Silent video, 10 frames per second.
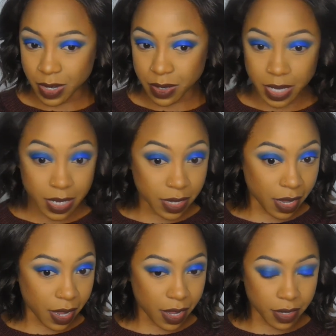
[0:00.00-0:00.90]
Okay,
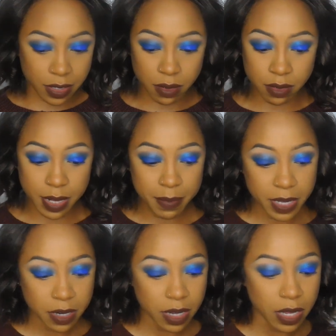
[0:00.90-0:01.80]
yeah, so let me
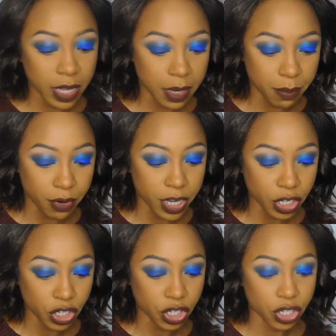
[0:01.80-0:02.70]
get a clean
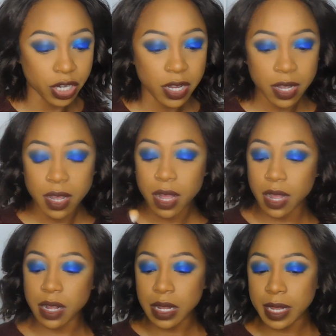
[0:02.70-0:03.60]
brush,
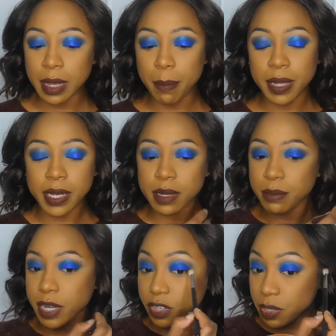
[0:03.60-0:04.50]
a clean blending
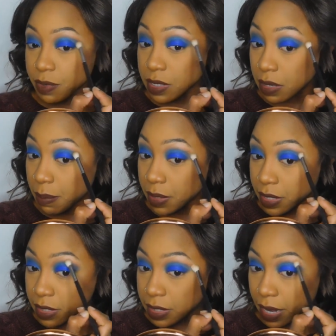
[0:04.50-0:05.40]
brush. I'm just going to
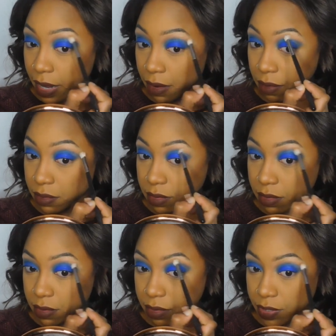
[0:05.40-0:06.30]
blend this out.
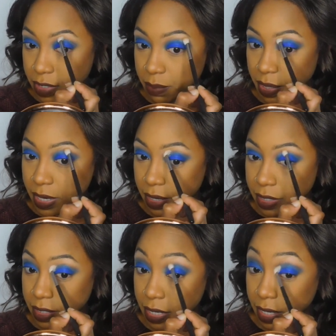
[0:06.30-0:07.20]
Just blend out
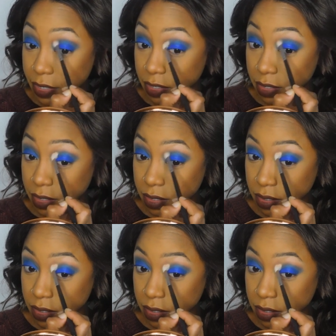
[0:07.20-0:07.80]
these edges.